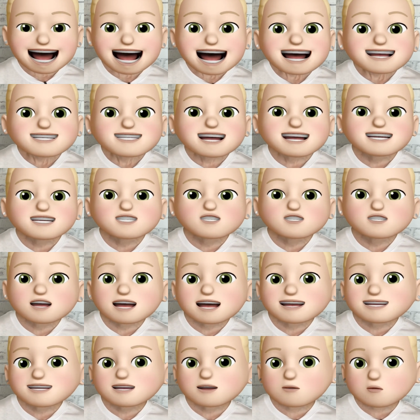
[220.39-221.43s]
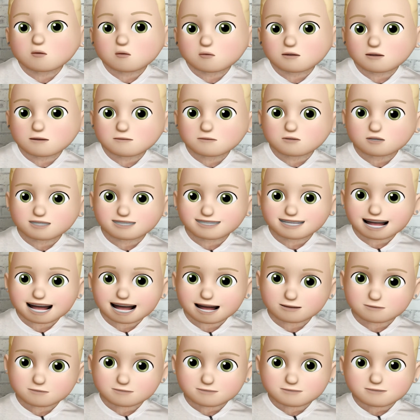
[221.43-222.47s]
Let's try that one more
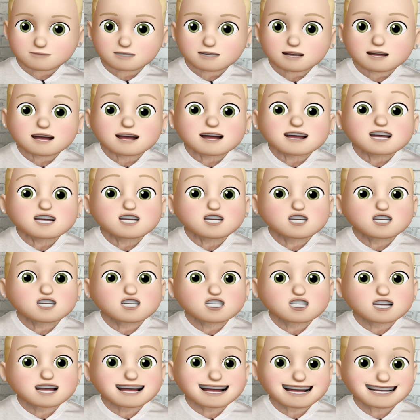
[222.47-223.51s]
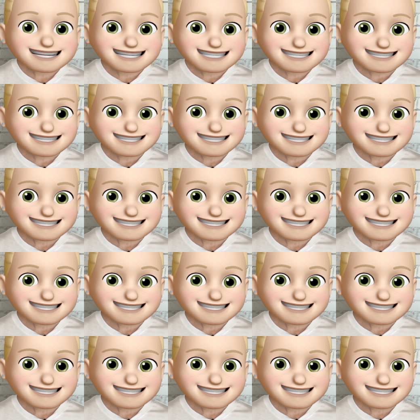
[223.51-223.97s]
time. Chicken.